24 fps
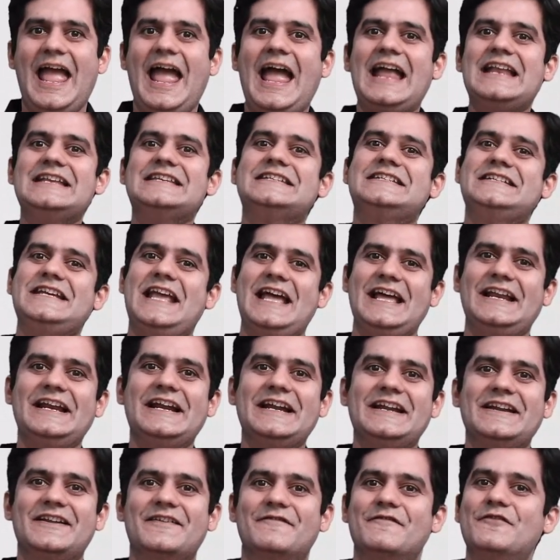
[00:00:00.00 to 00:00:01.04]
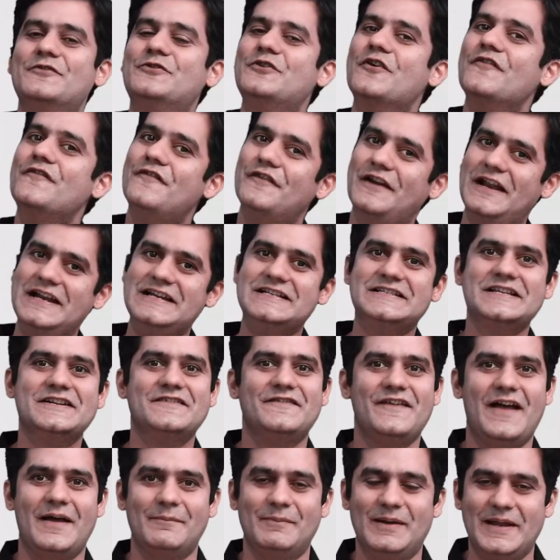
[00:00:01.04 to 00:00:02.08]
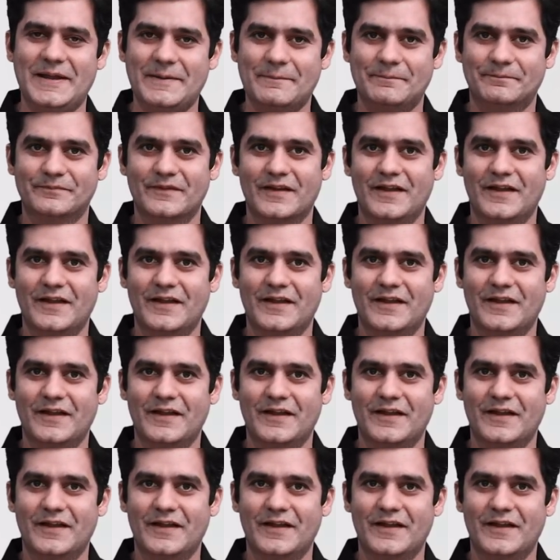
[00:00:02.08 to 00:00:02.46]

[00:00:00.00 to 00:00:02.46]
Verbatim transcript: and share it with your friends and family.